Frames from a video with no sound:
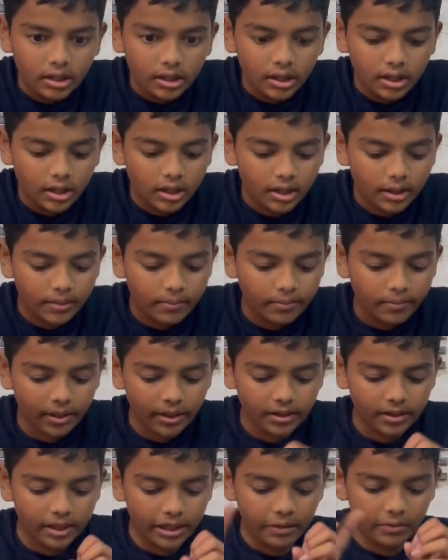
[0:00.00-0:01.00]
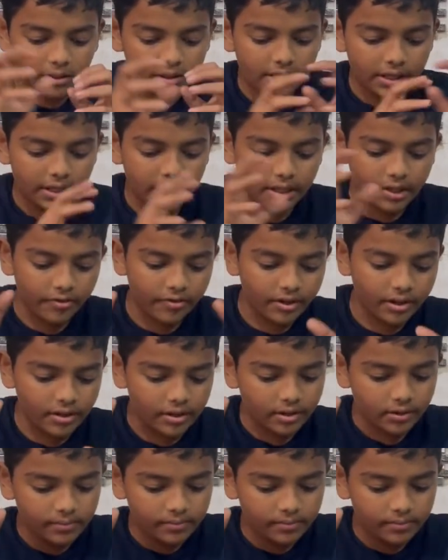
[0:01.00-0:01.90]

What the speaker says: but it was little different.